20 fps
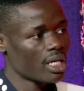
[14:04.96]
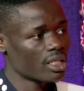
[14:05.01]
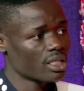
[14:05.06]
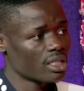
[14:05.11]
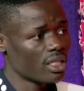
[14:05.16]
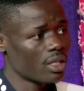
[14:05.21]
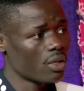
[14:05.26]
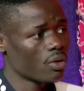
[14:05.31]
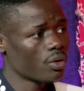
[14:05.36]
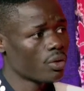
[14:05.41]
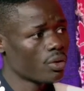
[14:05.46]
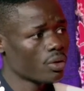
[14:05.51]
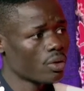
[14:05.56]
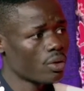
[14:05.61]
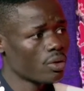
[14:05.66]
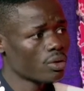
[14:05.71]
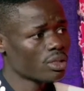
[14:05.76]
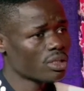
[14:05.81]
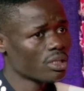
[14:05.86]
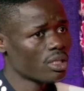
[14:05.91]
cut down on
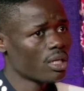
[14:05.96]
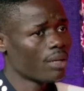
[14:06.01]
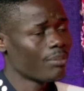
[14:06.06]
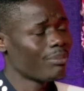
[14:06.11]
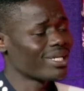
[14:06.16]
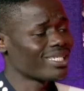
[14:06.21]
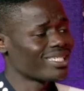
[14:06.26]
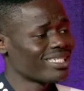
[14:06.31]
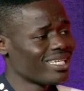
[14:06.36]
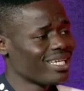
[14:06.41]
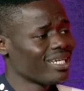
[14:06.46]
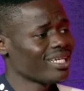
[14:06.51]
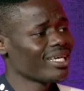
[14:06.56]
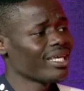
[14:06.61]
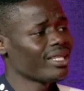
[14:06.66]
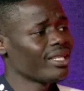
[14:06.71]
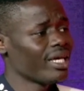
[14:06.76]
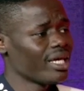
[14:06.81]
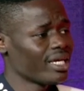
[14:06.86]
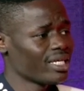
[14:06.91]
cost, okay. but still
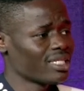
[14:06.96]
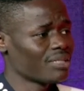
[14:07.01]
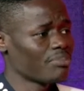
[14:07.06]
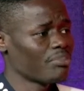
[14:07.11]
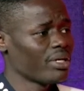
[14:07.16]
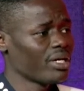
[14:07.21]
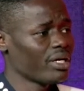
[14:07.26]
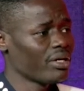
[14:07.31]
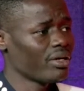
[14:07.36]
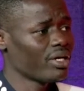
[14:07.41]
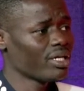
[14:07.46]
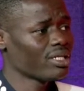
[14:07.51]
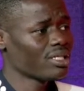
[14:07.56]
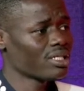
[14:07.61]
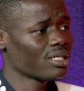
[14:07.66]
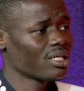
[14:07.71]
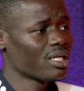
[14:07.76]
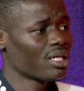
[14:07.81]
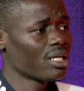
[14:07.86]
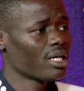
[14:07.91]
get the
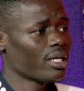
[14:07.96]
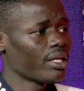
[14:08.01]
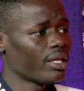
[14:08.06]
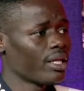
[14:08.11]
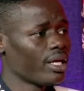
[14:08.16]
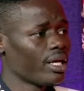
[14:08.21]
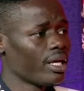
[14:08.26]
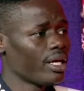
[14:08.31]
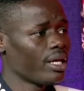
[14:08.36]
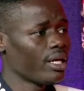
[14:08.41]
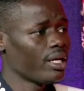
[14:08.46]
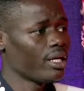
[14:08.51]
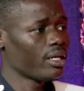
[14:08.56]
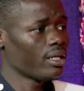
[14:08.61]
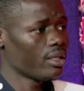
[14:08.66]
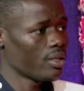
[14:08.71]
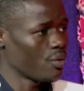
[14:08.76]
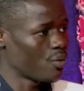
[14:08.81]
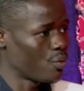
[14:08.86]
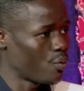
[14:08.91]
experience, mm-hmm. then
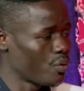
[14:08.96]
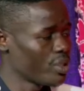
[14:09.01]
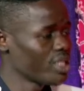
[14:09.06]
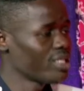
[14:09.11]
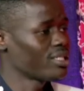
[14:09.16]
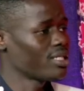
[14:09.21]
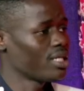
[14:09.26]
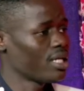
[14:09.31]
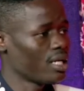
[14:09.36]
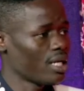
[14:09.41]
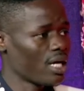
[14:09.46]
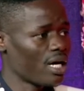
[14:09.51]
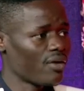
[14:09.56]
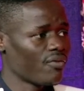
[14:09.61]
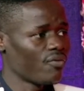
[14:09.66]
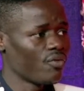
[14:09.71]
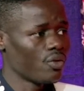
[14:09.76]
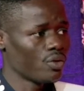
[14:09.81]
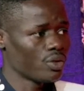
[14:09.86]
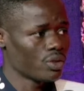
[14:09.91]
we still
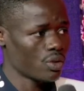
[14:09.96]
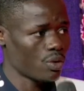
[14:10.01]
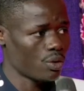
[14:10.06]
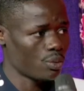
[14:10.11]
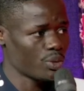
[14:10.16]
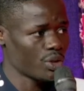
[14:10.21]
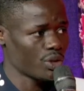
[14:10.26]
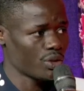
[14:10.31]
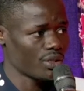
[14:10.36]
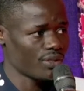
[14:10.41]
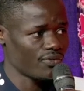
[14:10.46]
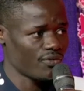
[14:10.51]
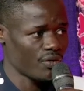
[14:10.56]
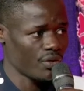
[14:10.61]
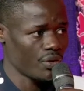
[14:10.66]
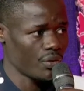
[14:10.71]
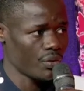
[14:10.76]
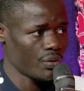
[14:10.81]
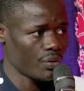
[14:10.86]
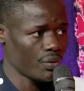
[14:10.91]
have those options
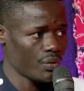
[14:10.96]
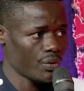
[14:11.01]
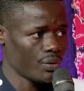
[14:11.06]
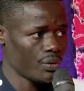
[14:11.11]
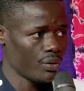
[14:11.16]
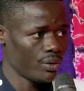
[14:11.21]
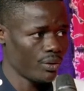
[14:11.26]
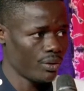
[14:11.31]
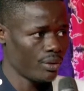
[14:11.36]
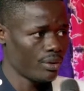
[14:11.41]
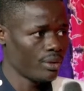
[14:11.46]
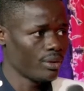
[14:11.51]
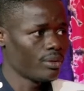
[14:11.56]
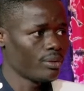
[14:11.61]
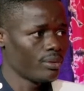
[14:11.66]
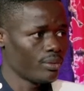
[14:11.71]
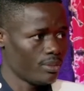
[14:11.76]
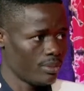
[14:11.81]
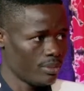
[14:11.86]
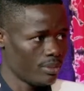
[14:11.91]
for you. All right.
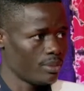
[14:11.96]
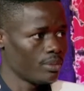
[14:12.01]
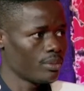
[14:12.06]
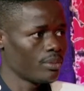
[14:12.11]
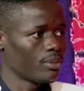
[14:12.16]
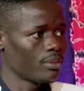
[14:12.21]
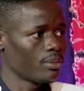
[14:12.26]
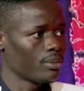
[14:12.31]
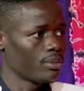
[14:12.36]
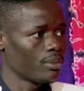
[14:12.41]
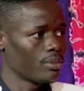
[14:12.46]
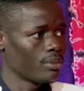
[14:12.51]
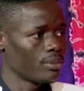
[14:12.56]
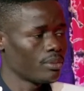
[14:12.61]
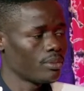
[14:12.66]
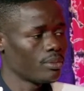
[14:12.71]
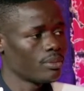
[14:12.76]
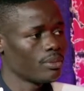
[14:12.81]
Isaac, how are the